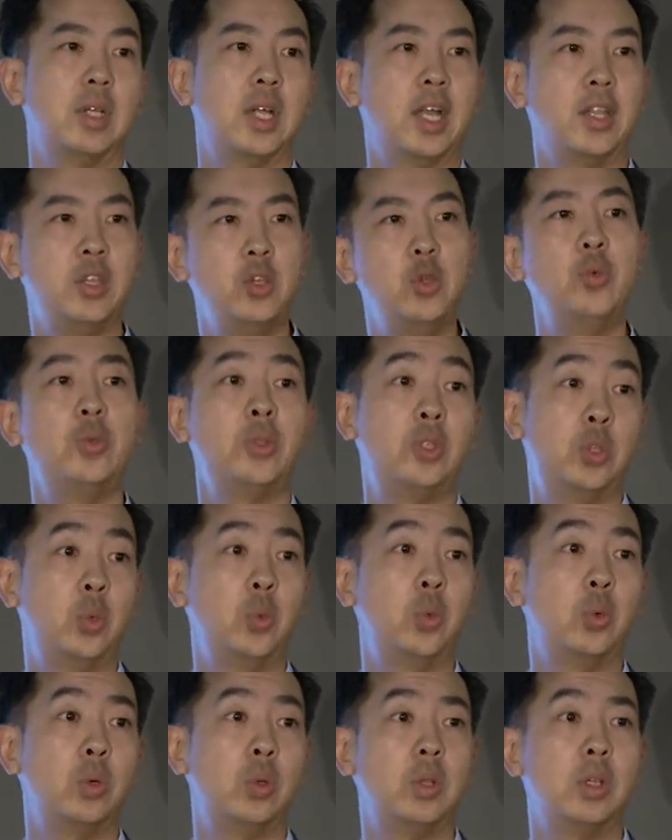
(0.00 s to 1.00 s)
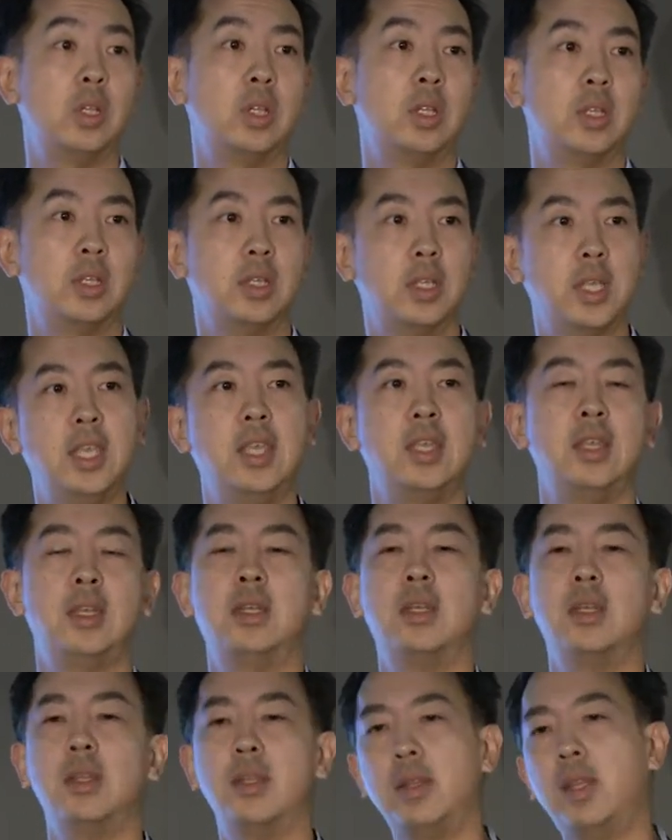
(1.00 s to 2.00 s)
a new tool
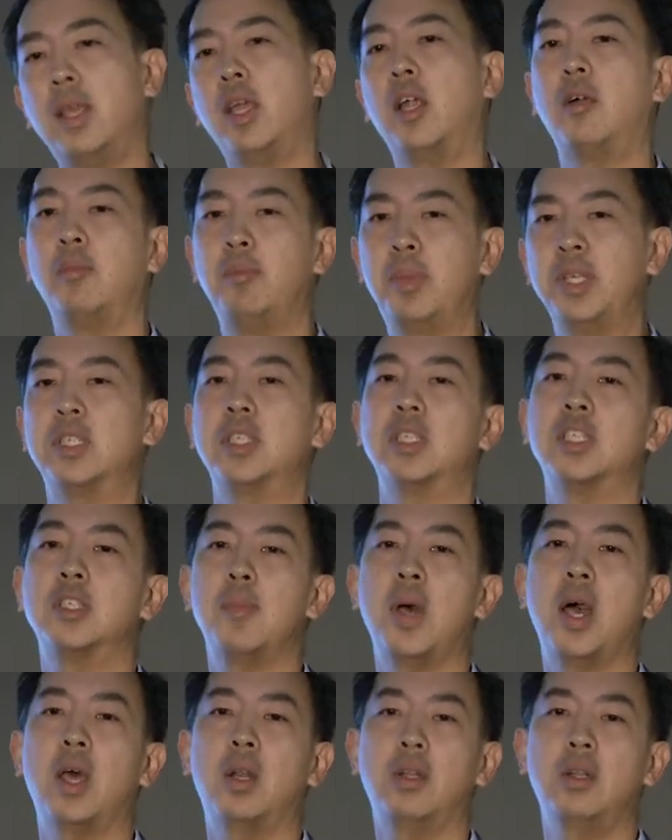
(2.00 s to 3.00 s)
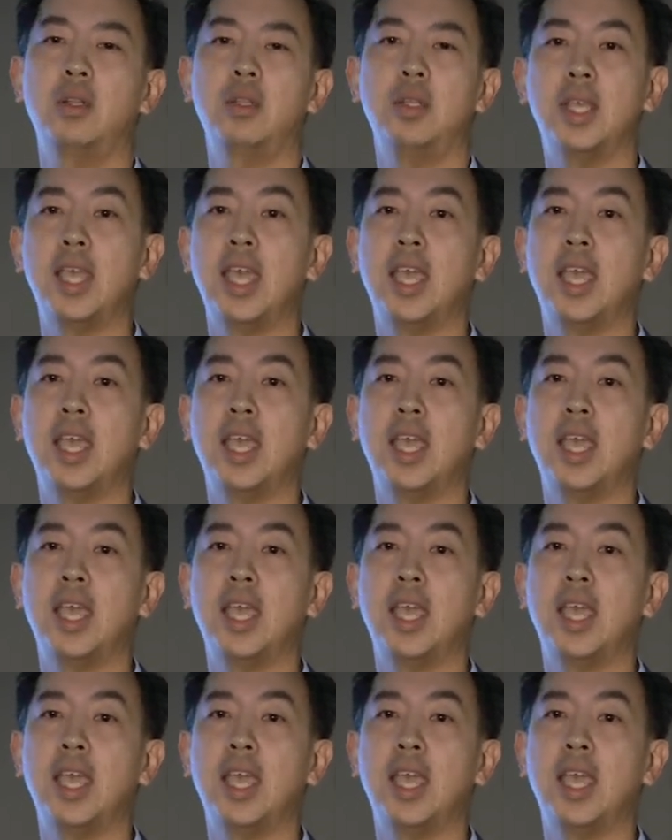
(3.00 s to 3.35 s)
in their business model,